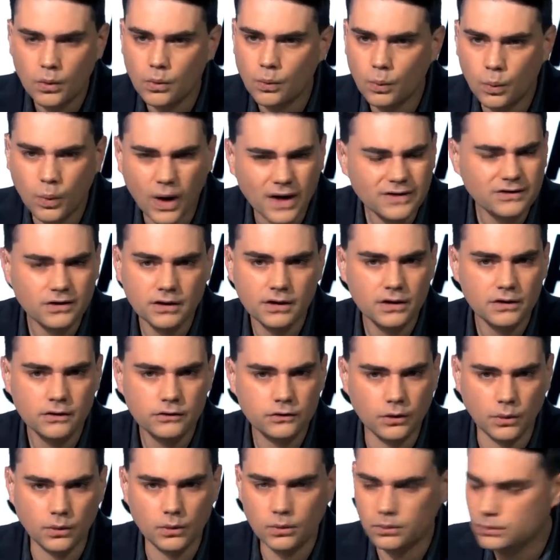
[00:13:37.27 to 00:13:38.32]
What?
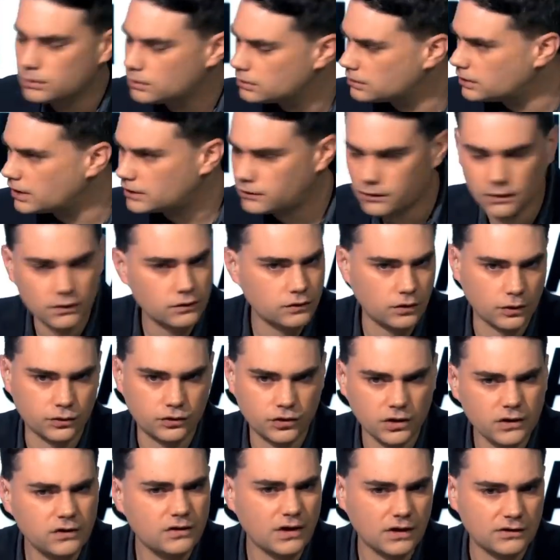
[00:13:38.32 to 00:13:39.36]
So
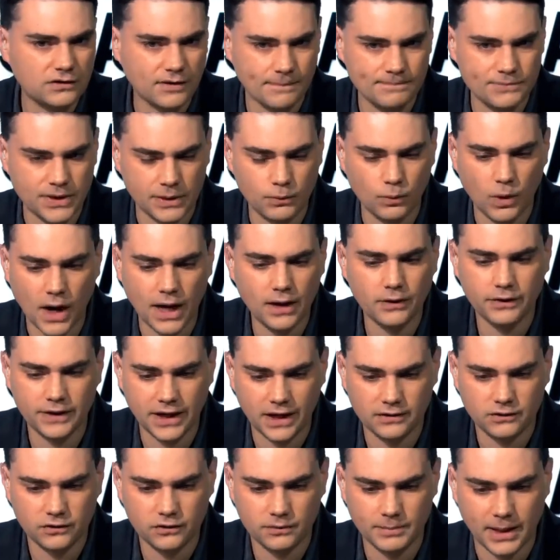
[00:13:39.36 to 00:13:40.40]
she says something
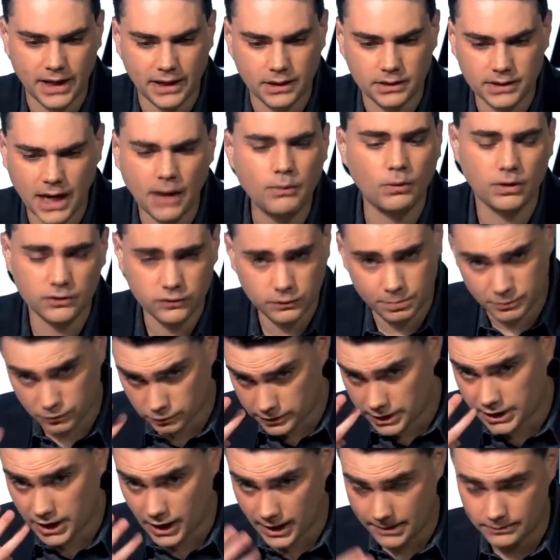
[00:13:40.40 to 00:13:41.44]
wildly anti-Semitic, not once,
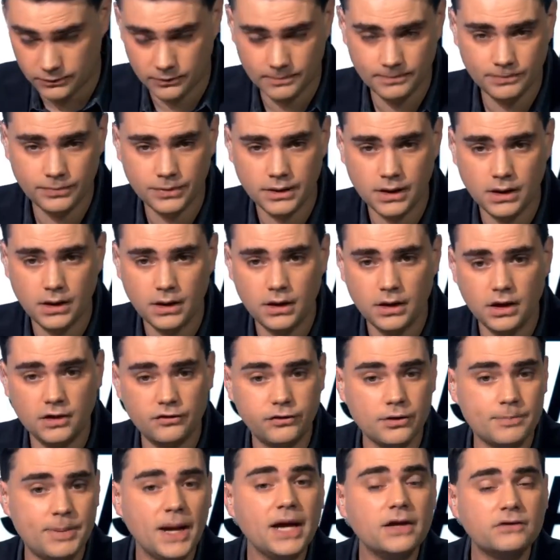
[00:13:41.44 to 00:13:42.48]
3 times. If
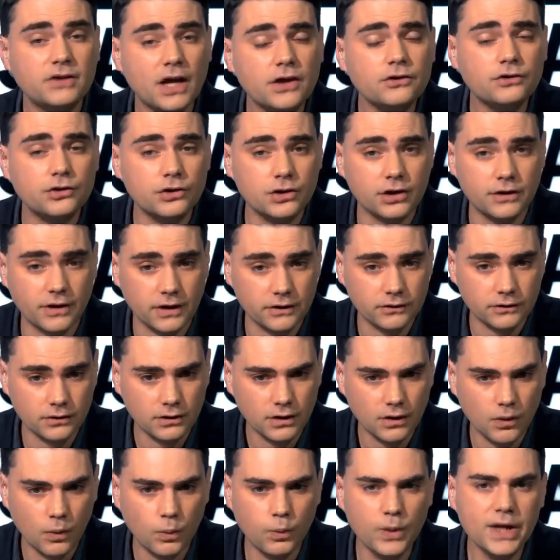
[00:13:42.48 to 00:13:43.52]
we pay attention to this,
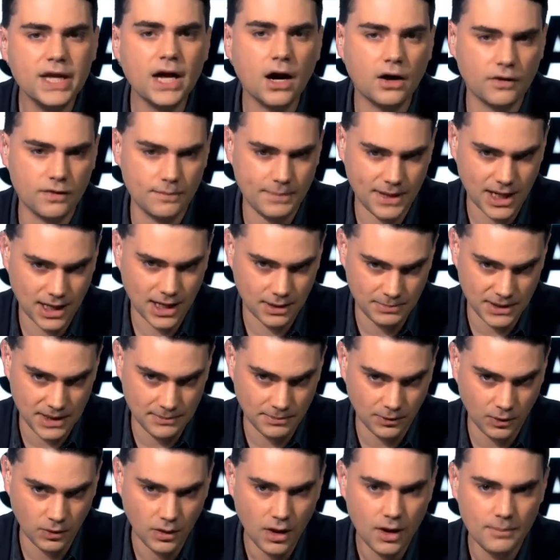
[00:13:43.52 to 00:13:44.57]
we are the bad
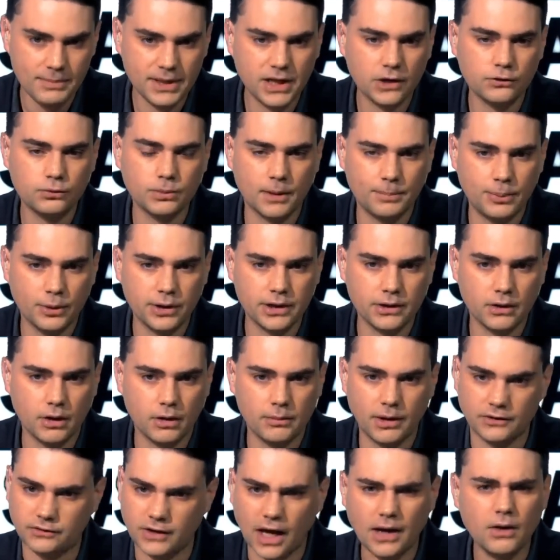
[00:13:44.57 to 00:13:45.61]
people because we are putting her
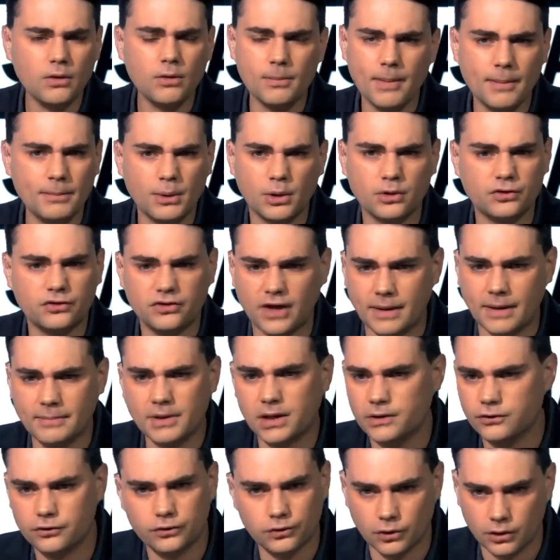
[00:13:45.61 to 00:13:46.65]
at risk. I don't remember her same
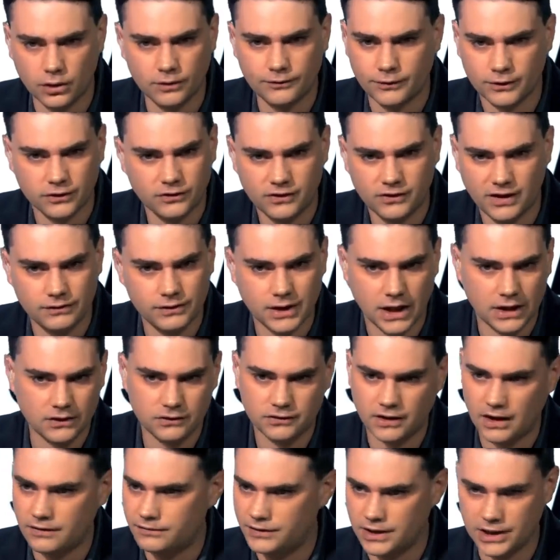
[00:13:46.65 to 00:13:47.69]
concern for Steve
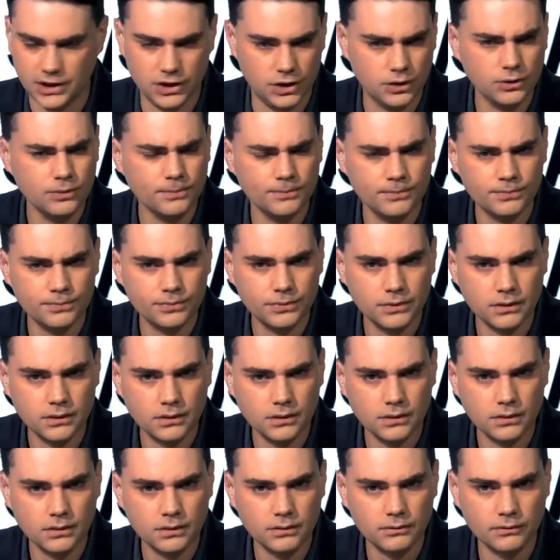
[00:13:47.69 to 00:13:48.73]
King's safety, do you?
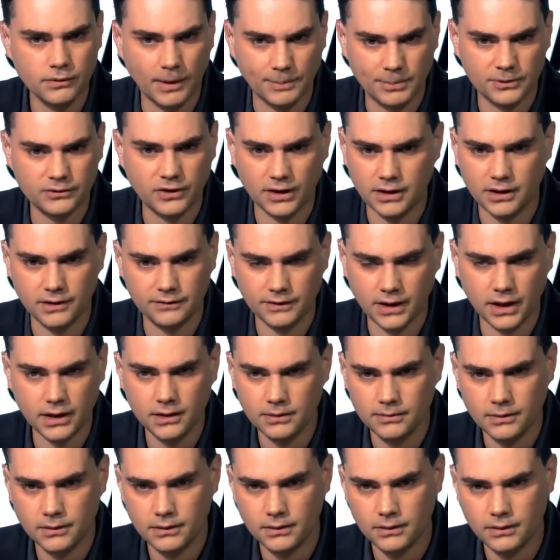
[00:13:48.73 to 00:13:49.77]
Representative King,